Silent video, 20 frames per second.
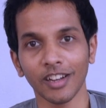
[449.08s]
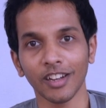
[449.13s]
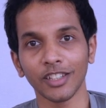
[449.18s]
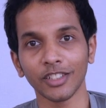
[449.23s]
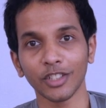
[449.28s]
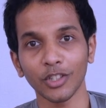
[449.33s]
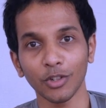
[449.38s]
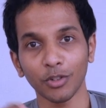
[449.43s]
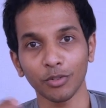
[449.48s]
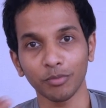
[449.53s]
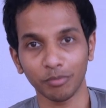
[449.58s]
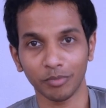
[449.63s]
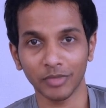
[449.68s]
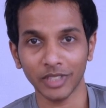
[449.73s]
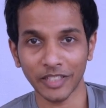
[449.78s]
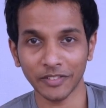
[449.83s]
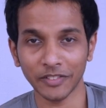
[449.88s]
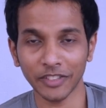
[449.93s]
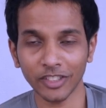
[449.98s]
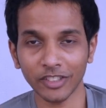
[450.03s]
So
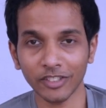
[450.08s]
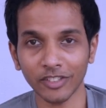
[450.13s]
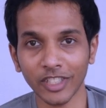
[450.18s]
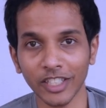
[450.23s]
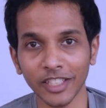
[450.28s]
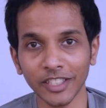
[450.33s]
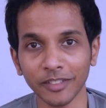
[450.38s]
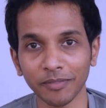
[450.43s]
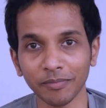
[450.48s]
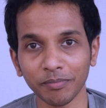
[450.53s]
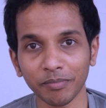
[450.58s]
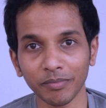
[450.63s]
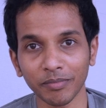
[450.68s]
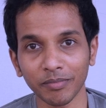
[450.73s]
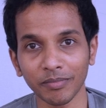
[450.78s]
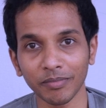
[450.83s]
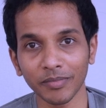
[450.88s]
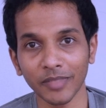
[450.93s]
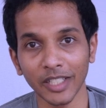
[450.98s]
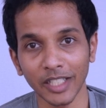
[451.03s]
give this a try.
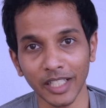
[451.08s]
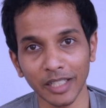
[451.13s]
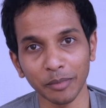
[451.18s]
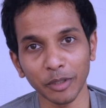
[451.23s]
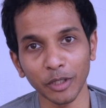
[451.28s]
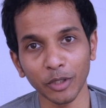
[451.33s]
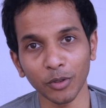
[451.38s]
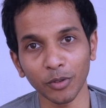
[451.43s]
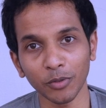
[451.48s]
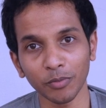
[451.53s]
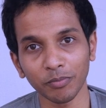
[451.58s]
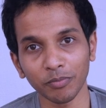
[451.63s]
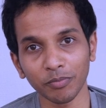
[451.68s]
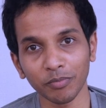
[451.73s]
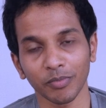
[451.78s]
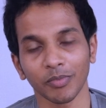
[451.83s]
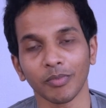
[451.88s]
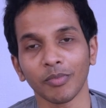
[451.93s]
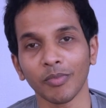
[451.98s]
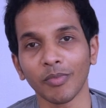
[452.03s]
Let me know.
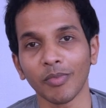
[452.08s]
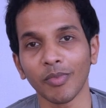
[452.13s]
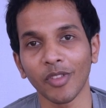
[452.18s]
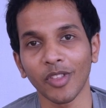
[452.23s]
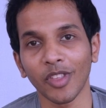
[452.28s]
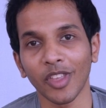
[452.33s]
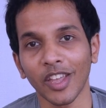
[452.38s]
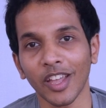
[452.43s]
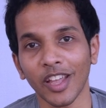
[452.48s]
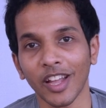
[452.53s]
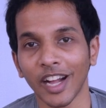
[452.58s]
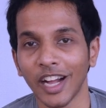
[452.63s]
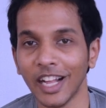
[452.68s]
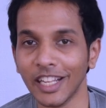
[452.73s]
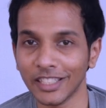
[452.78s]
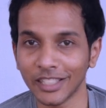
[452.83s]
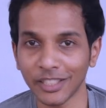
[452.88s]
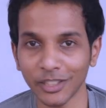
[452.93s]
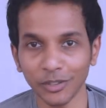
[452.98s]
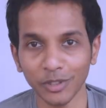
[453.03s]
I'll
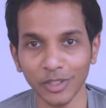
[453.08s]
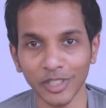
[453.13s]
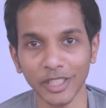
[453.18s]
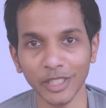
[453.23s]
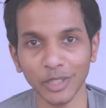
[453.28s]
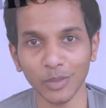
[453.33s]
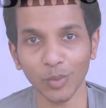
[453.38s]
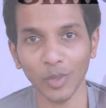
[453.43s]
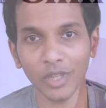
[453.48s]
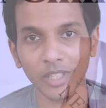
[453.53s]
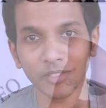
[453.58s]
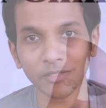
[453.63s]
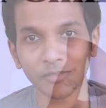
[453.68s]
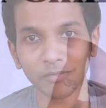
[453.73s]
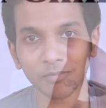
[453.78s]
see you in the next one.